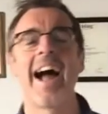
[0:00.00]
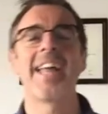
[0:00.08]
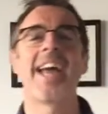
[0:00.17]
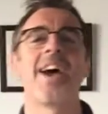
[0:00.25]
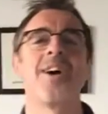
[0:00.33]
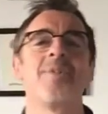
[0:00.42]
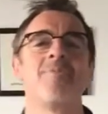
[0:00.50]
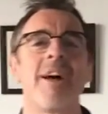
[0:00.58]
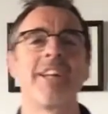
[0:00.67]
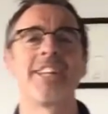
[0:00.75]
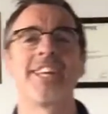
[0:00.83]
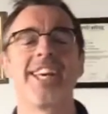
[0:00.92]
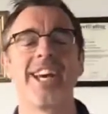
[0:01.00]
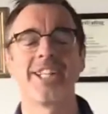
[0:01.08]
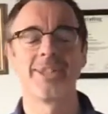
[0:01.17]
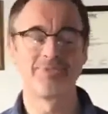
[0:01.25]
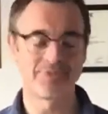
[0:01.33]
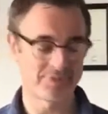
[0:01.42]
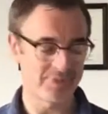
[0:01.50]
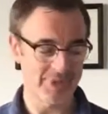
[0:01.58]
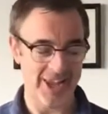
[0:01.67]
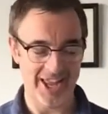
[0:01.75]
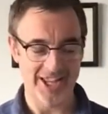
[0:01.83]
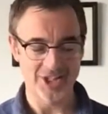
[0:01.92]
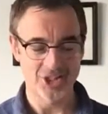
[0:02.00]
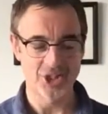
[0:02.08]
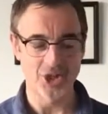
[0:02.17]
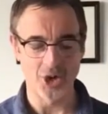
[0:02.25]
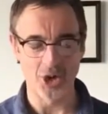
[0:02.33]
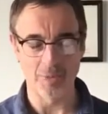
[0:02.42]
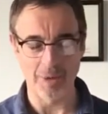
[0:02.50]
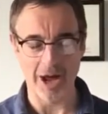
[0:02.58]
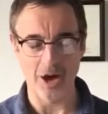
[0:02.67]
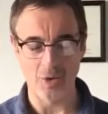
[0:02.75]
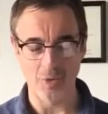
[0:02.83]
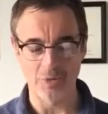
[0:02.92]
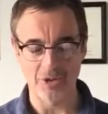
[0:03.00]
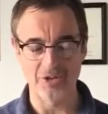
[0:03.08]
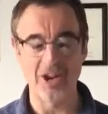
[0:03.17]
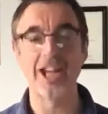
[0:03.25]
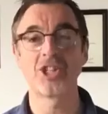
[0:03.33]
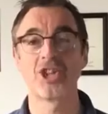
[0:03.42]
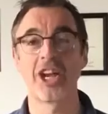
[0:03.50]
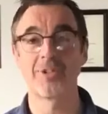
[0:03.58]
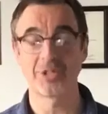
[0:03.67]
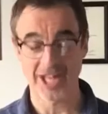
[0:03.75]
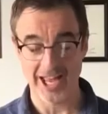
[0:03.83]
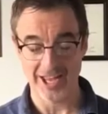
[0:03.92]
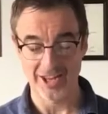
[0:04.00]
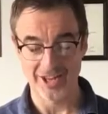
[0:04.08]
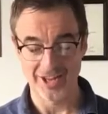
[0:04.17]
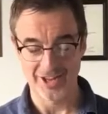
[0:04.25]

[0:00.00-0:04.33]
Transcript: Hiya, Mike here, to talk about the first chapter,